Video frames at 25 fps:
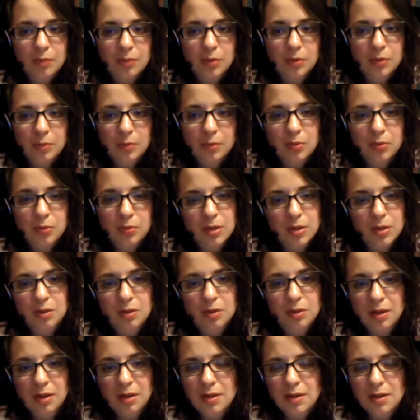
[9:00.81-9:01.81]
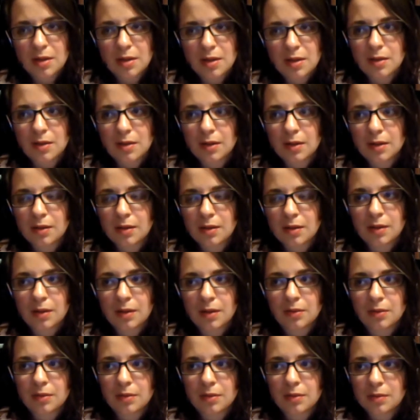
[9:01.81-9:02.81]
pretty good, I think, and then the
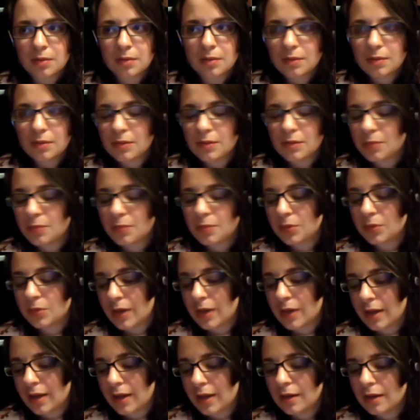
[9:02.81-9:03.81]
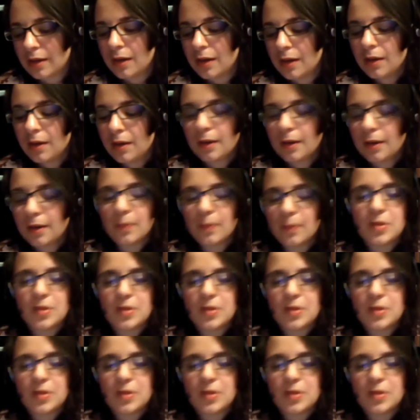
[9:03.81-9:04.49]
others were not. This